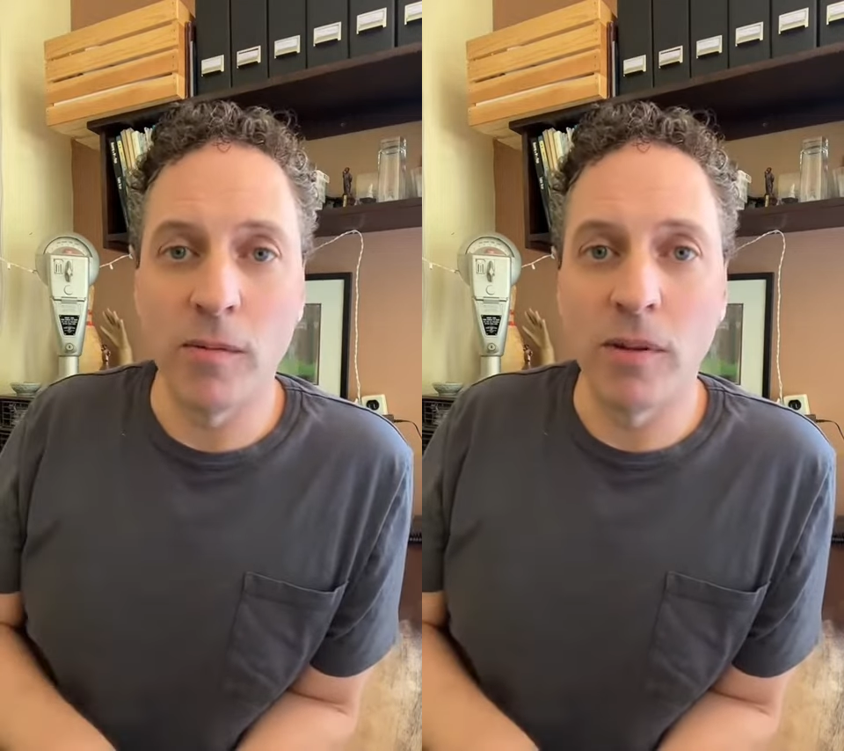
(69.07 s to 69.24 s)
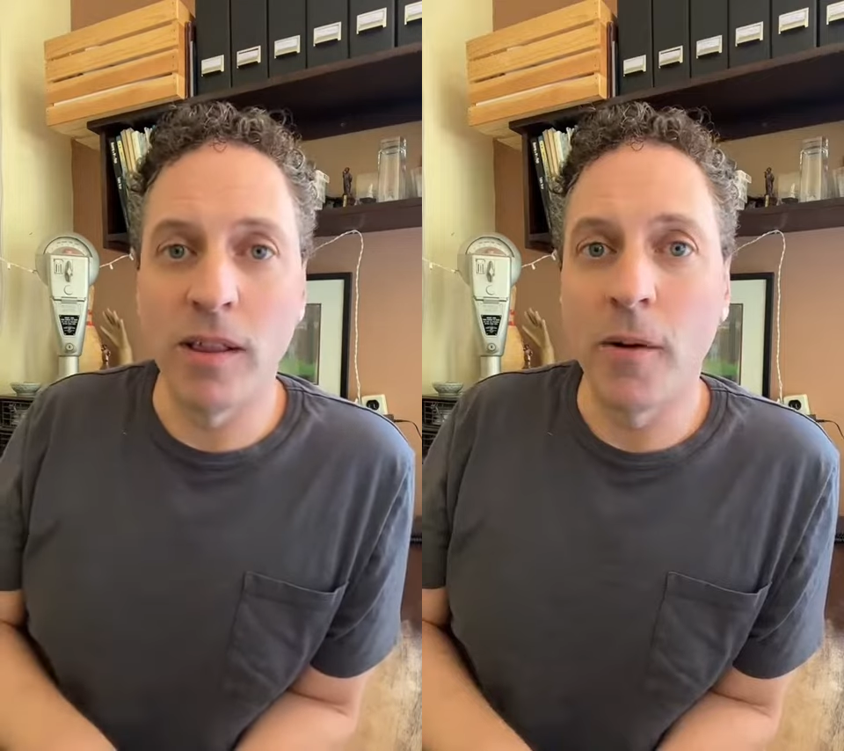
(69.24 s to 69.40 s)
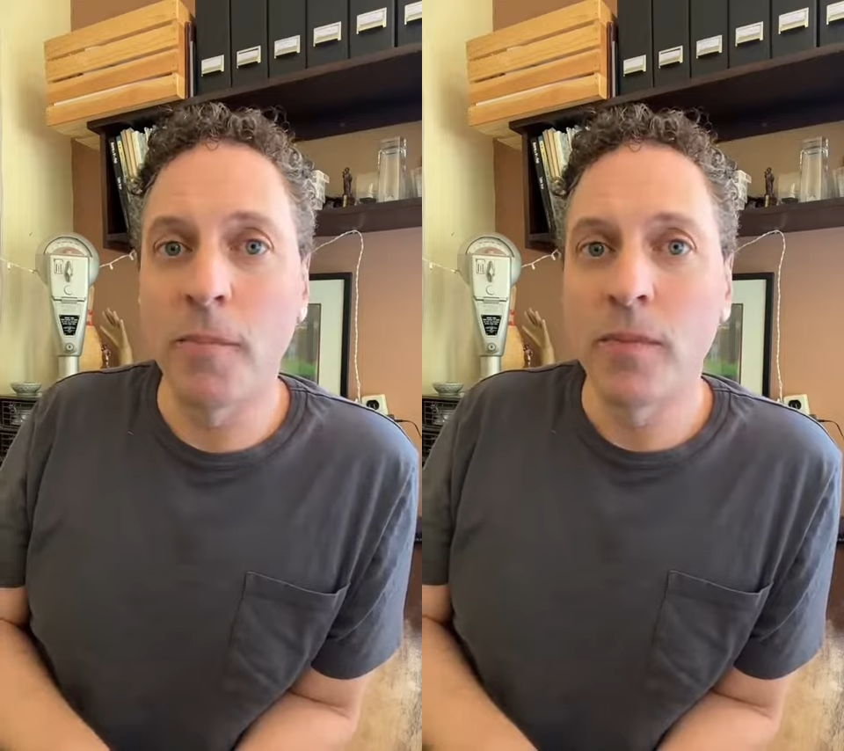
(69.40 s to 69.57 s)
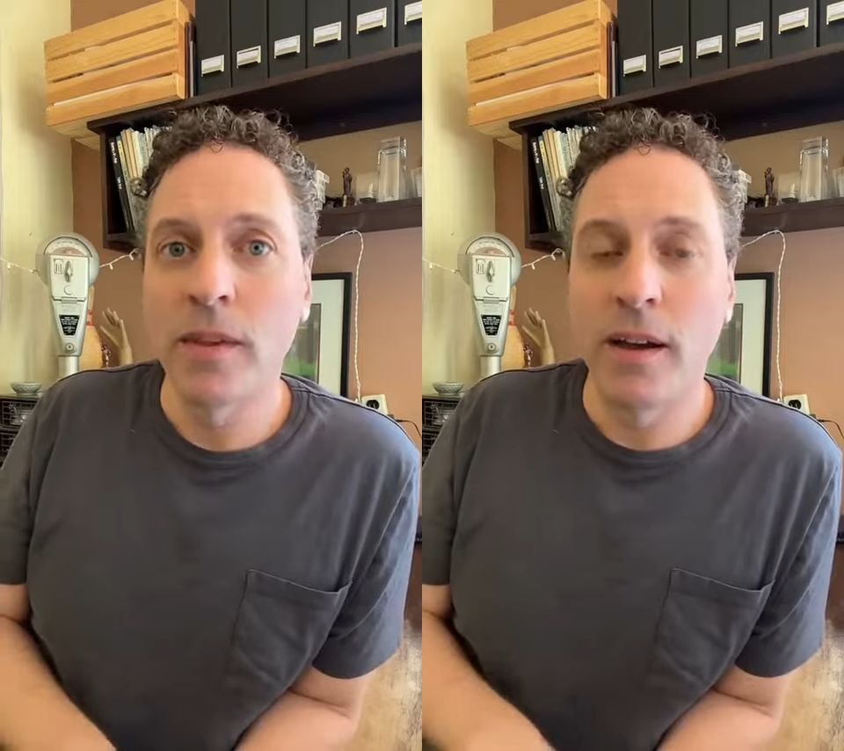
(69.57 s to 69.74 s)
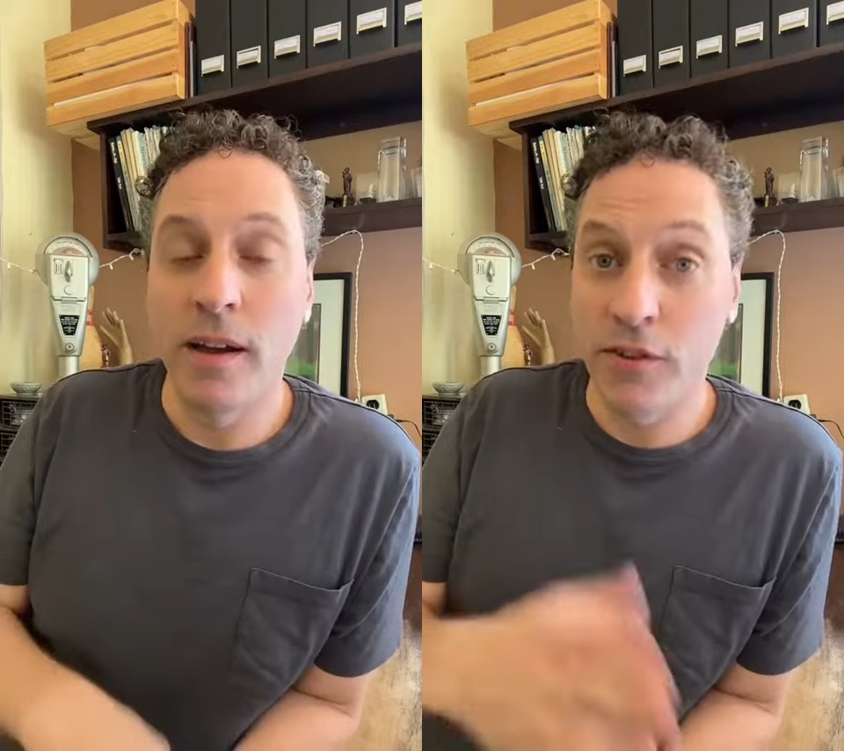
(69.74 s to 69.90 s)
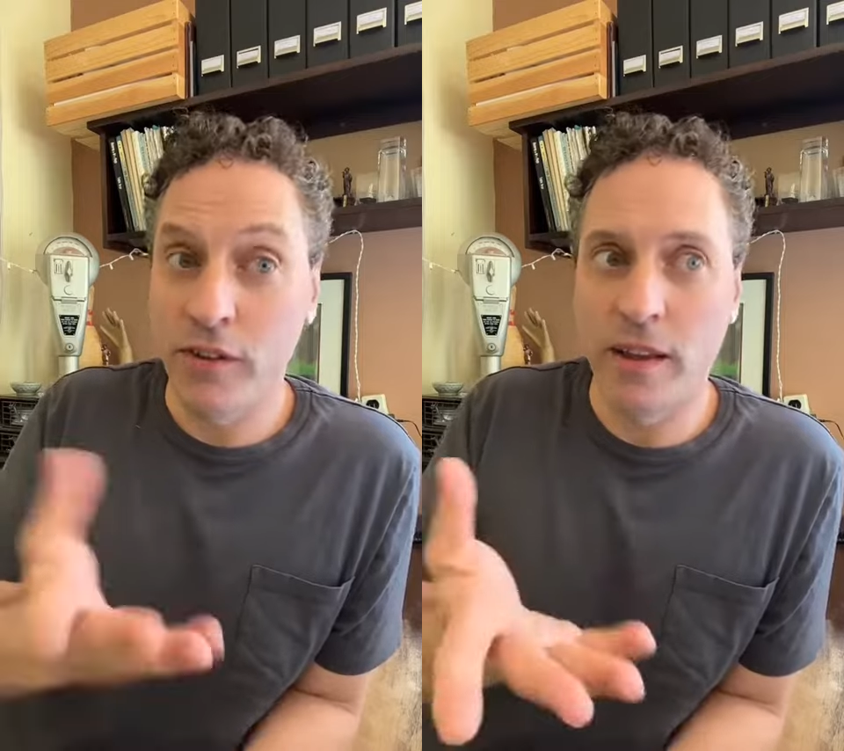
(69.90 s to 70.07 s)
below
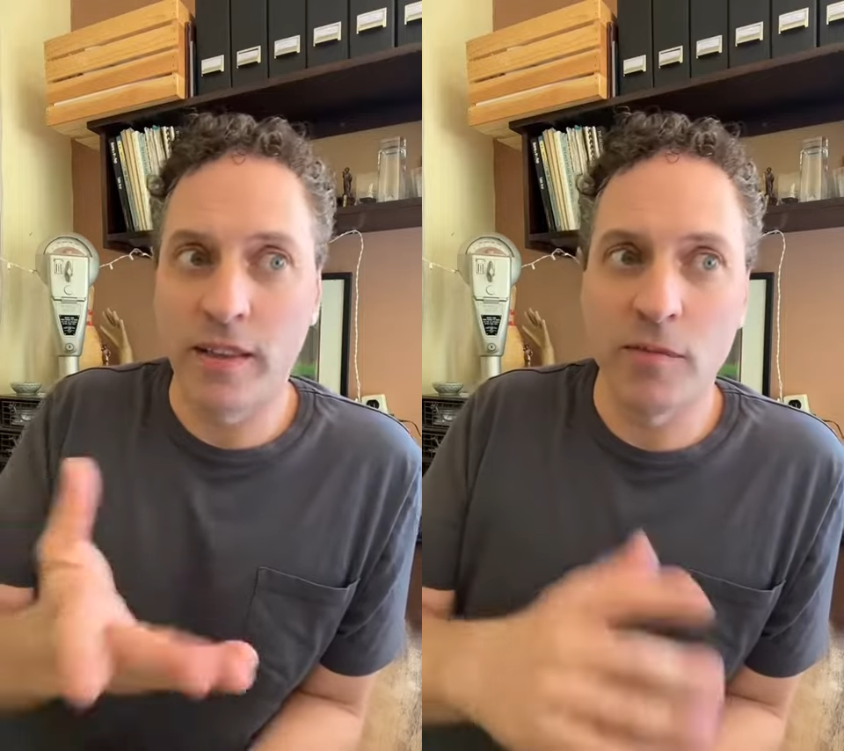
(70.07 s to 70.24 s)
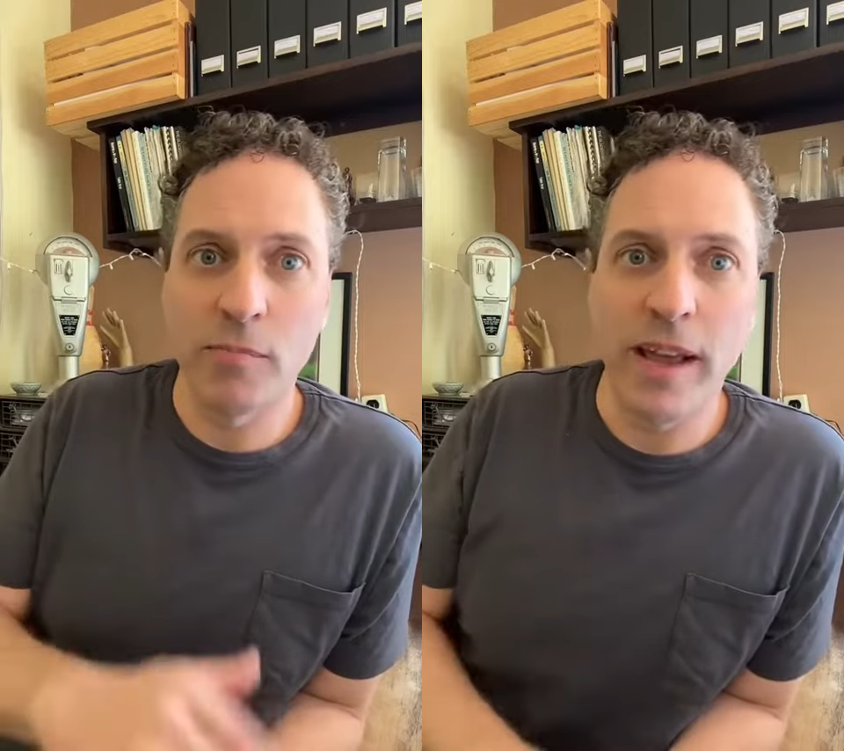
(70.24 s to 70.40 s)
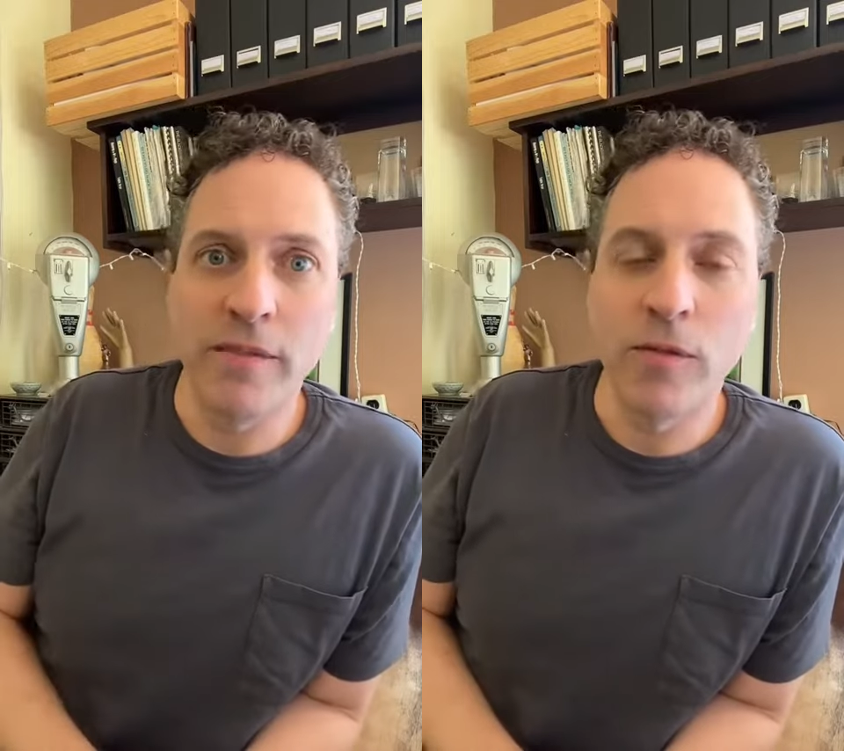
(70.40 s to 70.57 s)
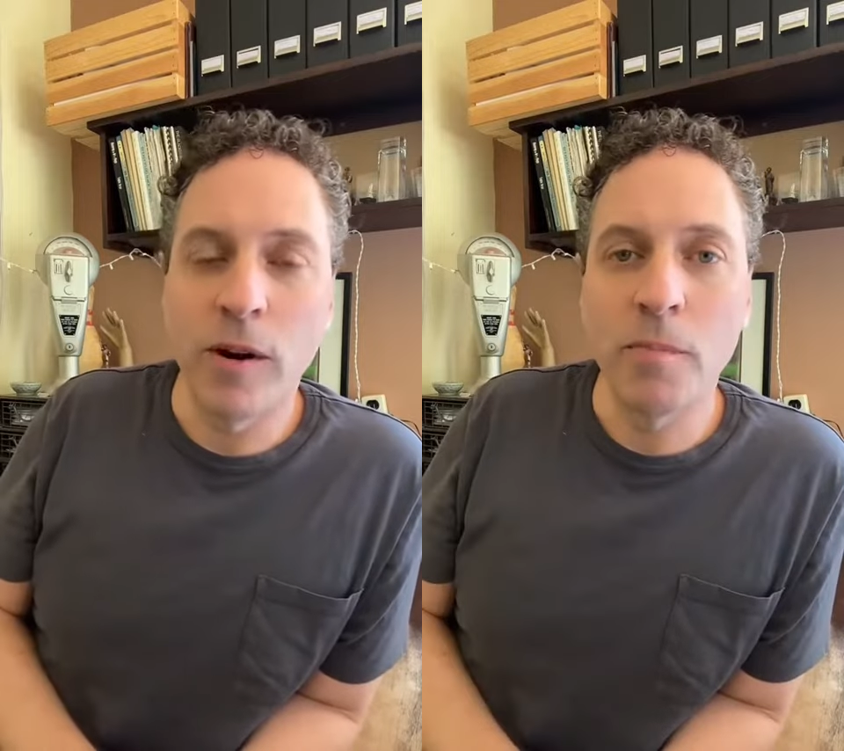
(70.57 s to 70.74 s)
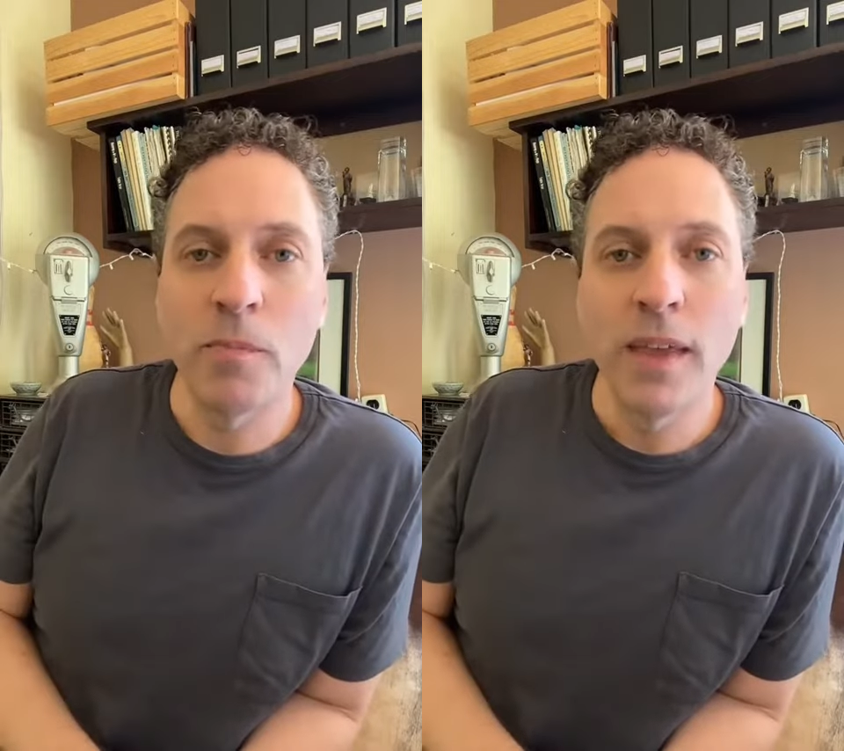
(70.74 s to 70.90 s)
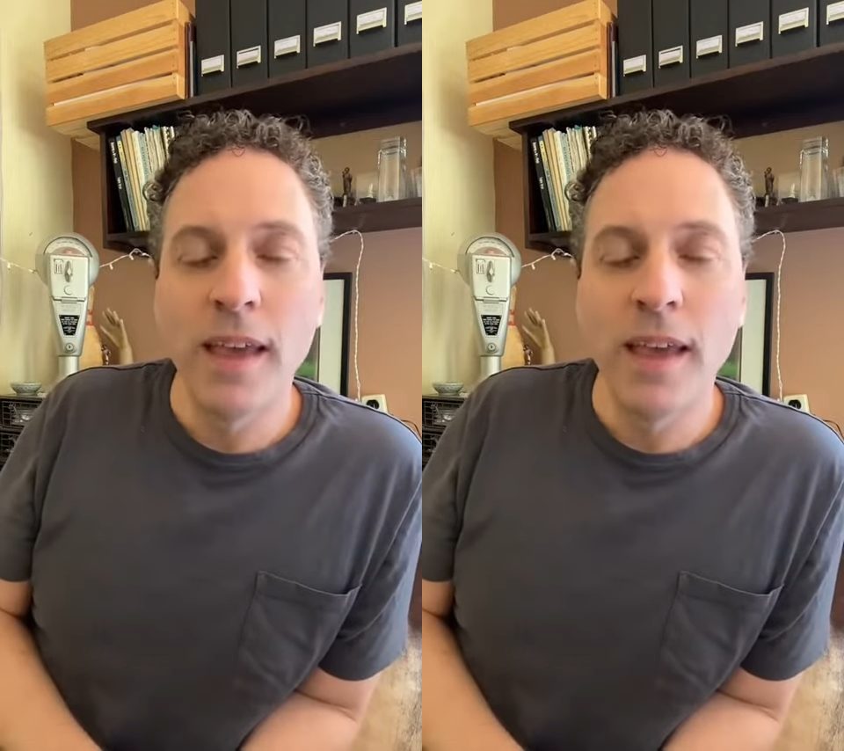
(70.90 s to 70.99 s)
if she's on this platform.